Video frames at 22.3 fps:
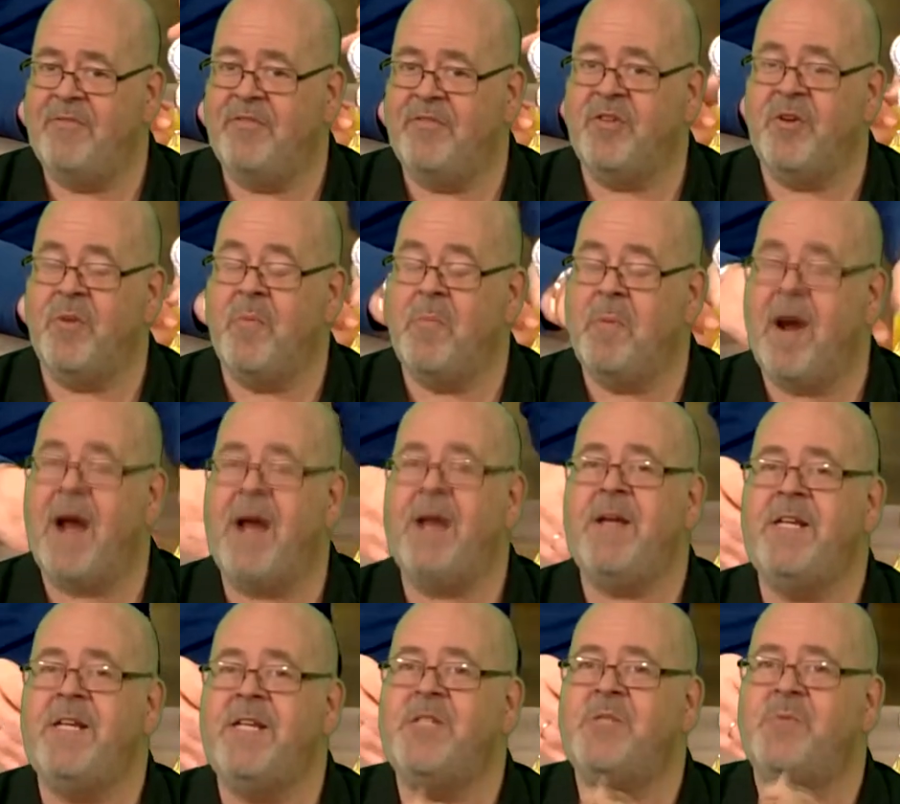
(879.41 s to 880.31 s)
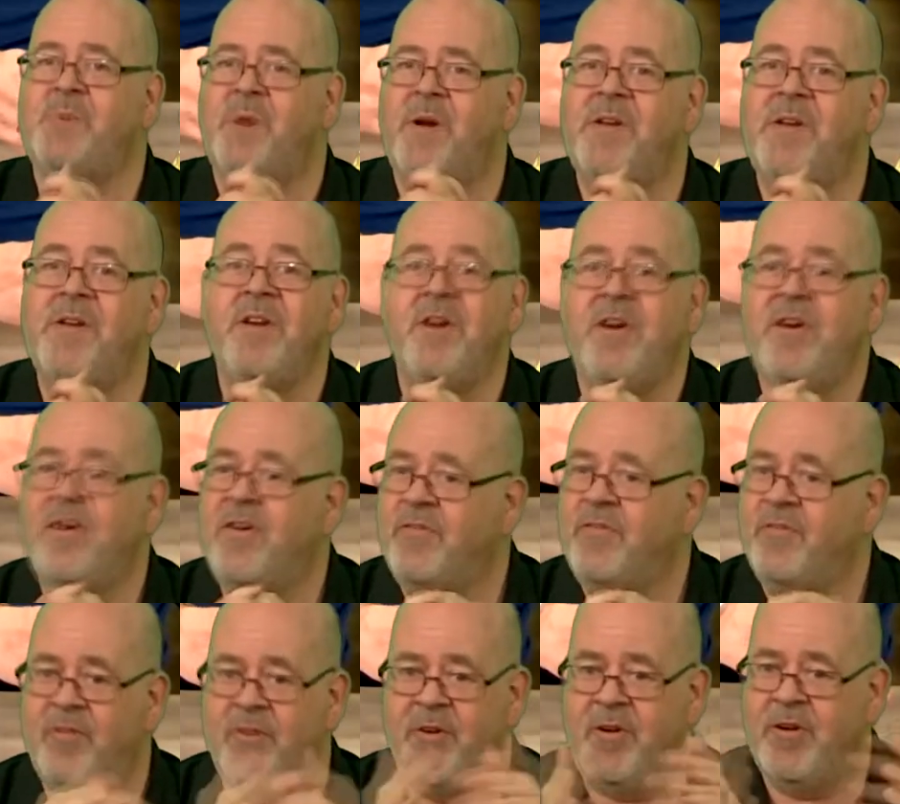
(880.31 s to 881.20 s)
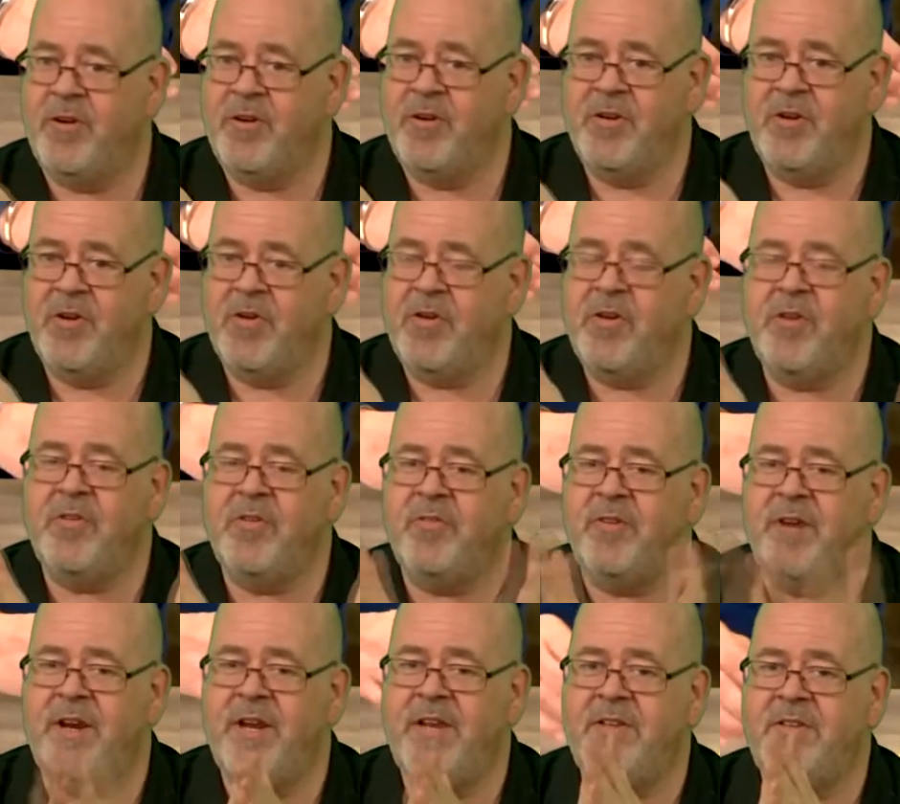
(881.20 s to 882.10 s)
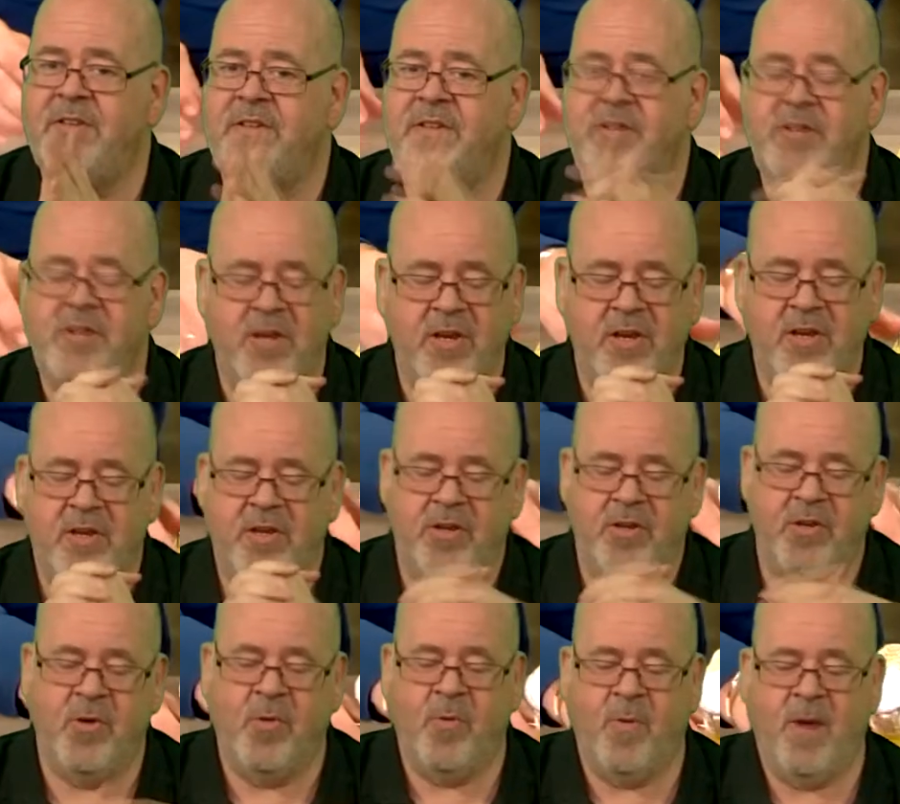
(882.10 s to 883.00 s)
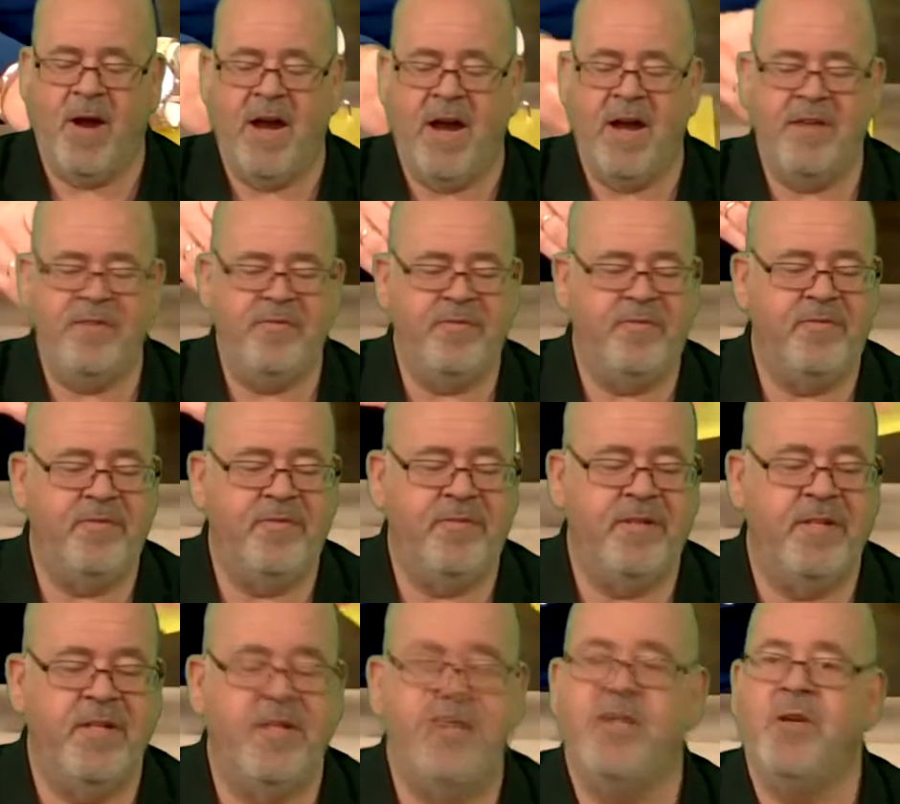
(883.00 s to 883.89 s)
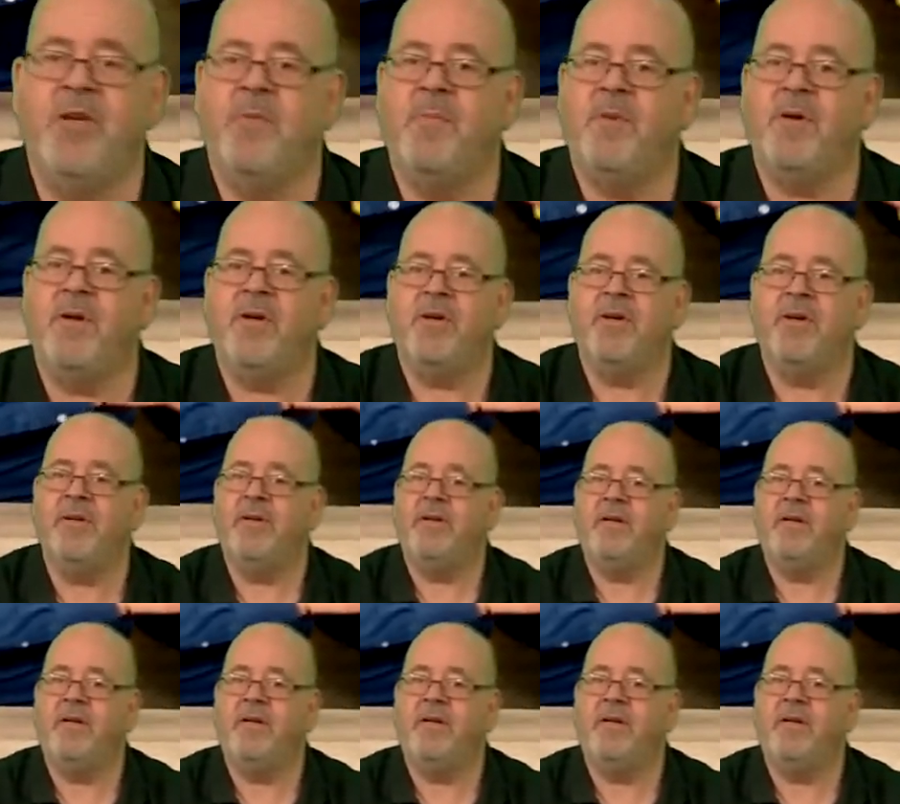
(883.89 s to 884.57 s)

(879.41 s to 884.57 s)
So buy this one for your girlfriend, your wife, your mother,